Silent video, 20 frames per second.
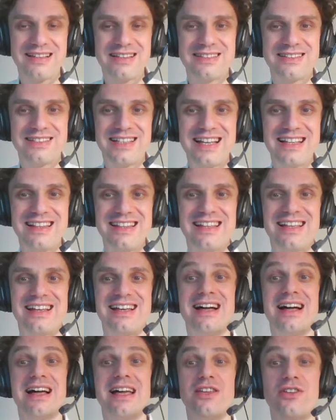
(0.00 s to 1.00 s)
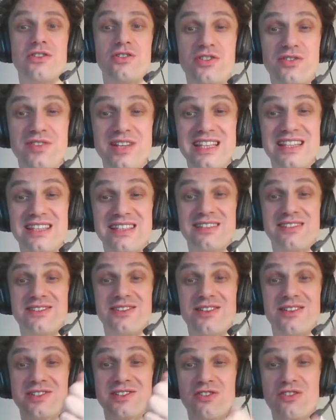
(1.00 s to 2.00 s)
then you treat
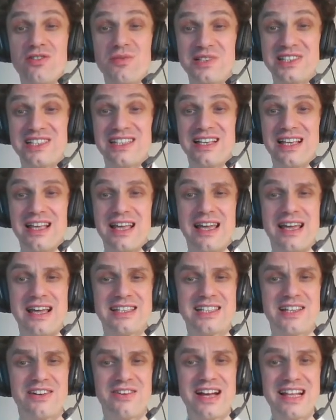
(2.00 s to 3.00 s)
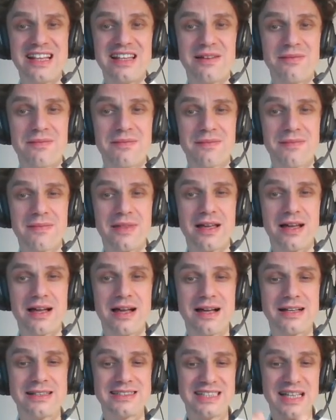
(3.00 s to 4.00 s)
those groups as a random
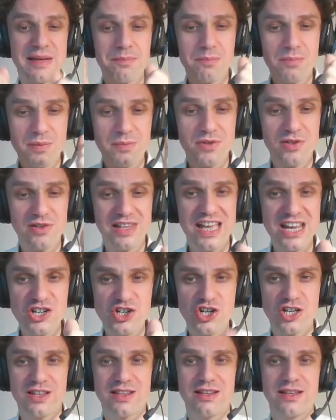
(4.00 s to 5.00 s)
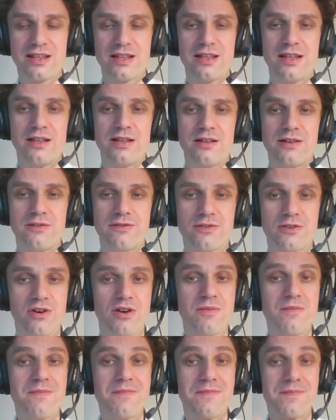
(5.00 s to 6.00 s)
subpopulation
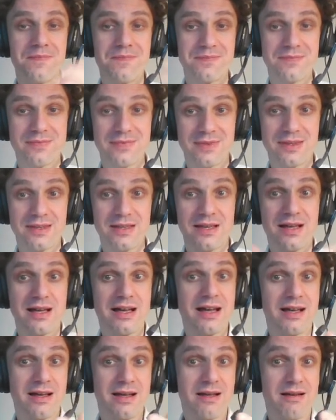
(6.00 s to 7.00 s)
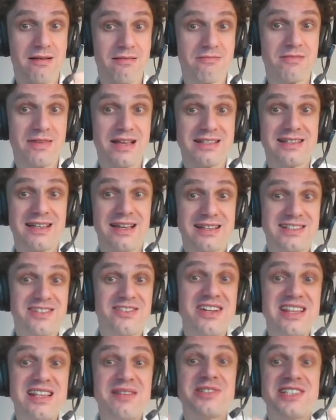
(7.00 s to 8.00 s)
from as a
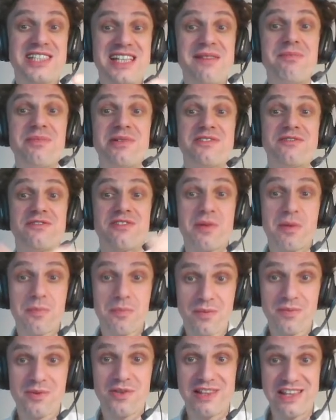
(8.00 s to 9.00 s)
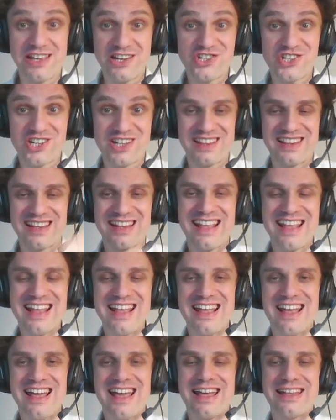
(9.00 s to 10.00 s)
random sample from a population,
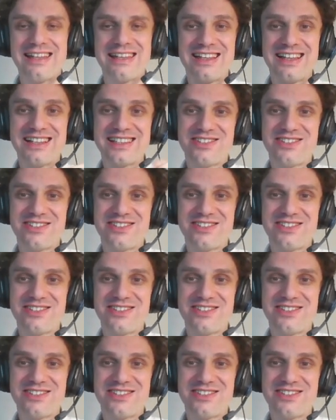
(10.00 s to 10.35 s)
and as a